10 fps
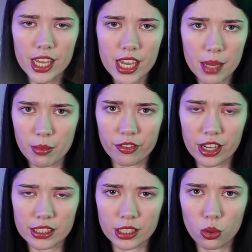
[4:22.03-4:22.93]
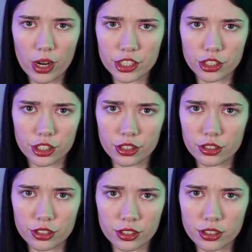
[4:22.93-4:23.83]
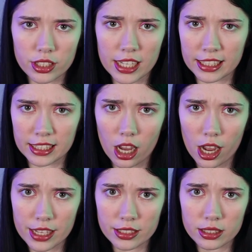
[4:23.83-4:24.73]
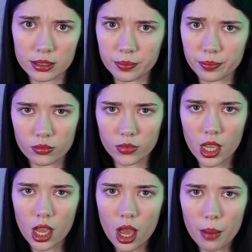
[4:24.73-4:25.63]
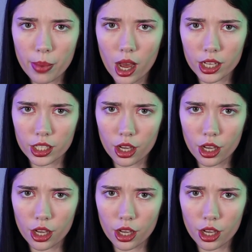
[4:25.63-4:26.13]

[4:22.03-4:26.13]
him evading questions and telling lies. But